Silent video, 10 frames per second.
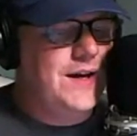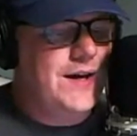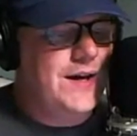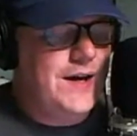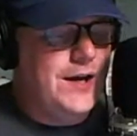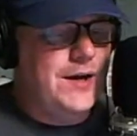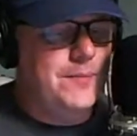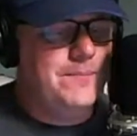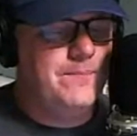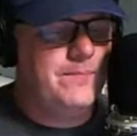
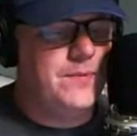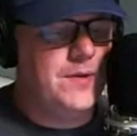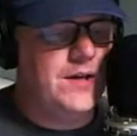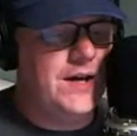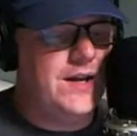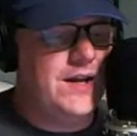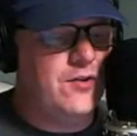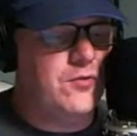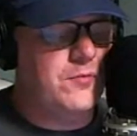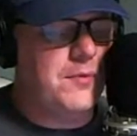I
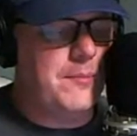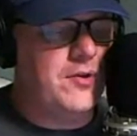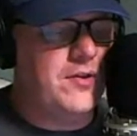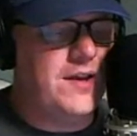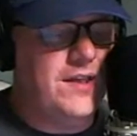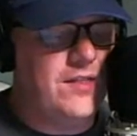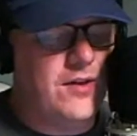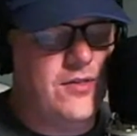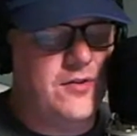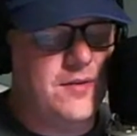don't remember
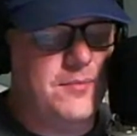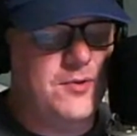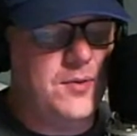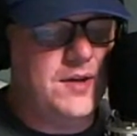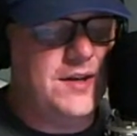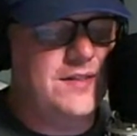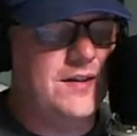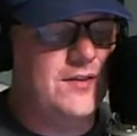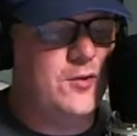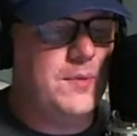either of them doing
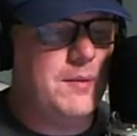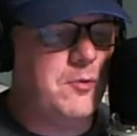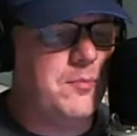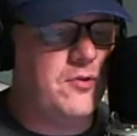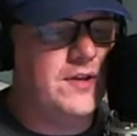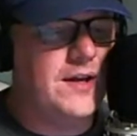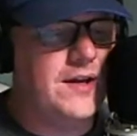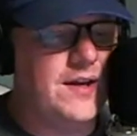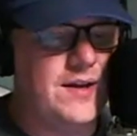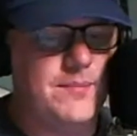anything too memorable in that
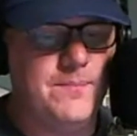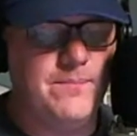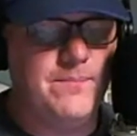game.